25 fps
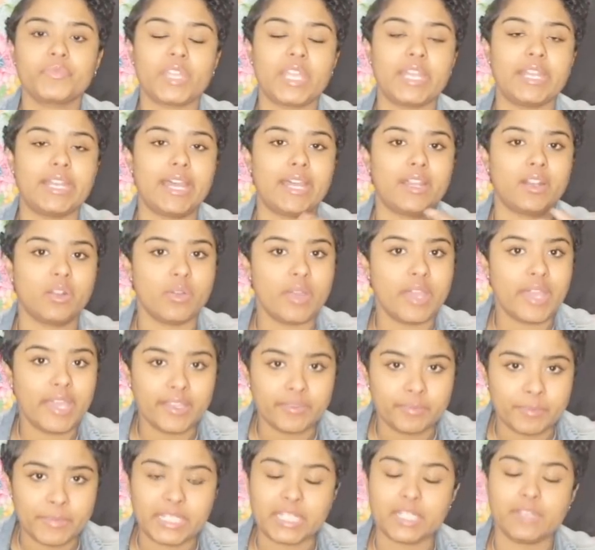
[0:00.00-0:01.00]
and I don't
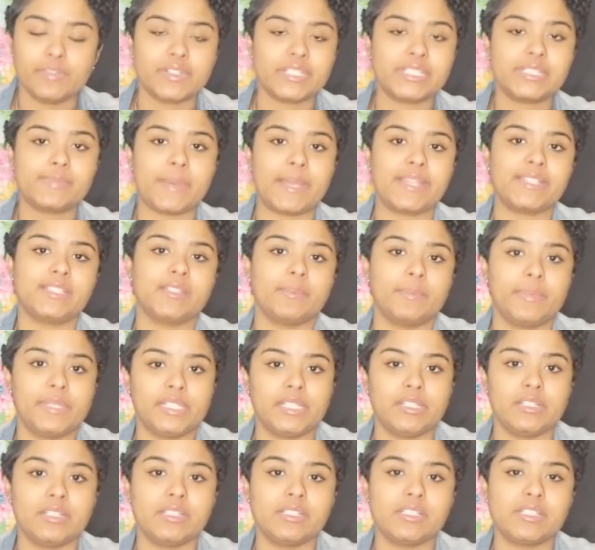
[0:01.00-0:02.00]
have many
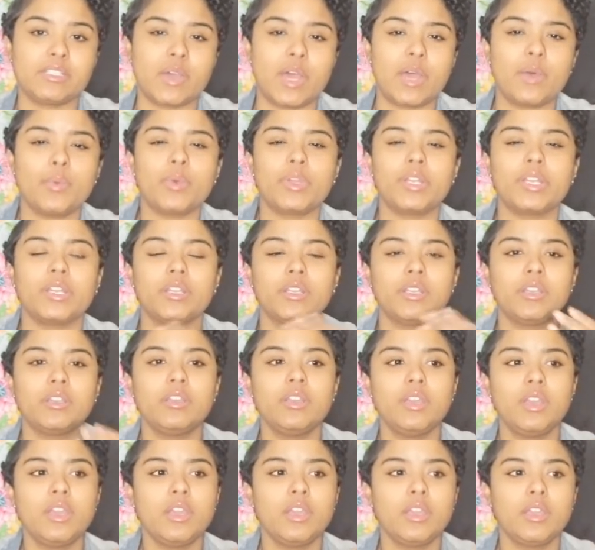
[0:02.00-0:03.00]
responsibilities. So I want
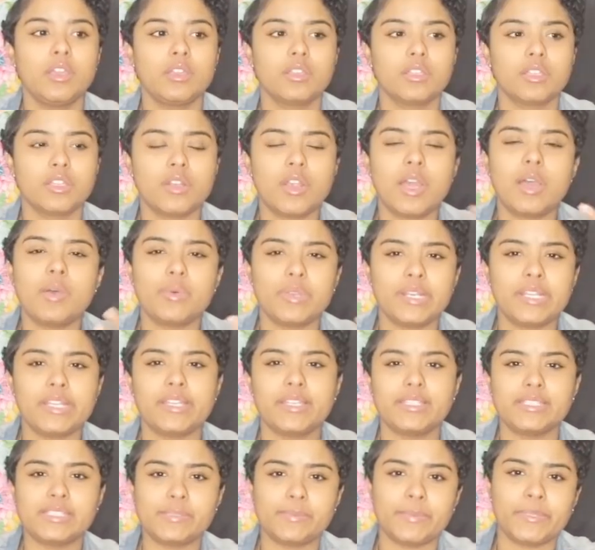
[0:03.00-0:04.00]
to, you know, I want
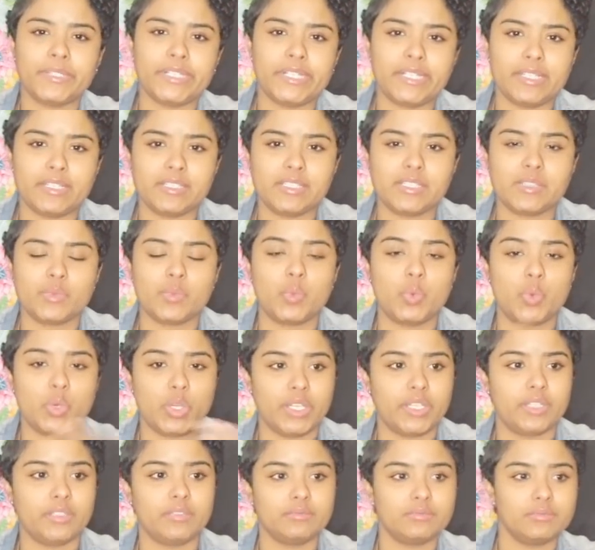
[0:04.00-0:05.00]
to experience
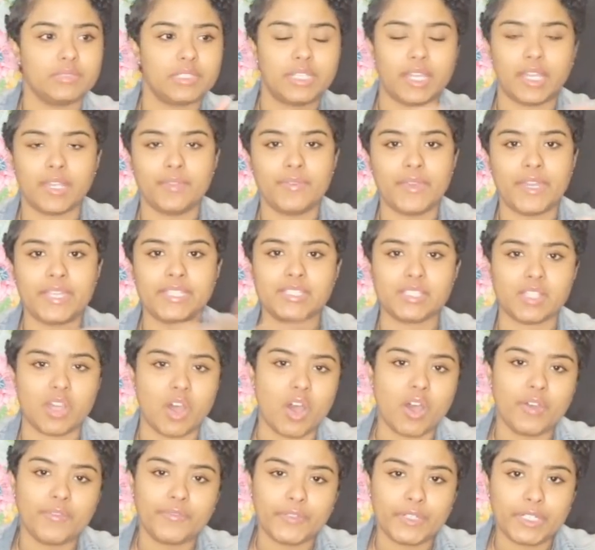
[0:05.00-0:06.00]
what life has to
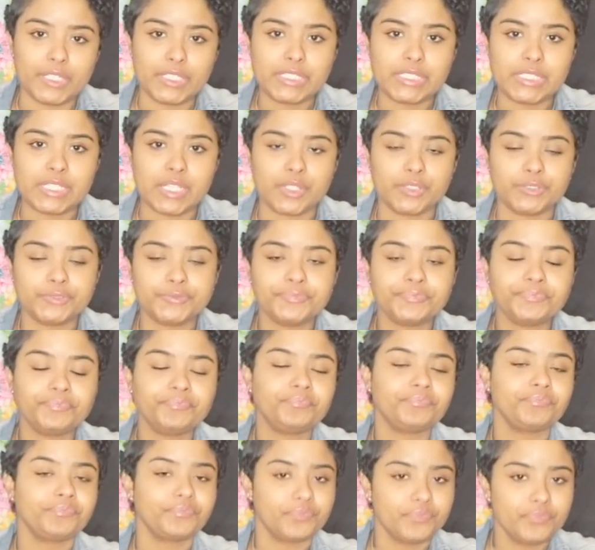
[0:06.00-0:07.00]
offer. So
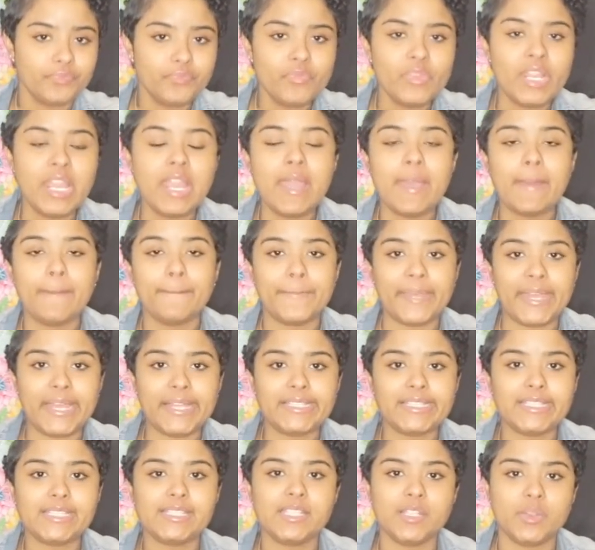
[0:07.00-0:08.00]

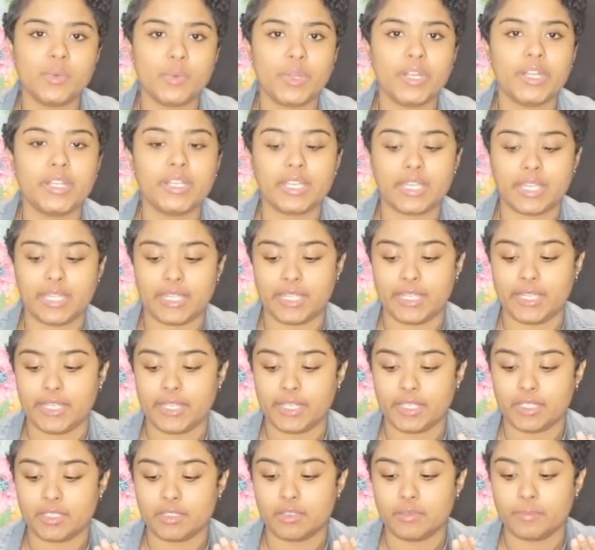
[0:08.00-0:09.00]
balancing work
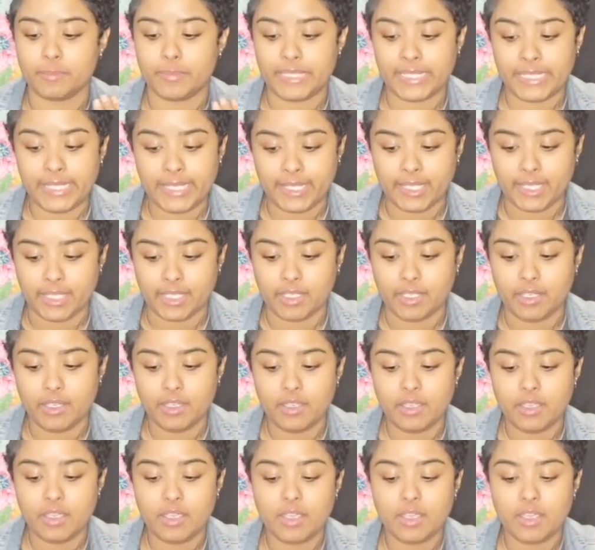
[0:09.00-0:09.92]
and play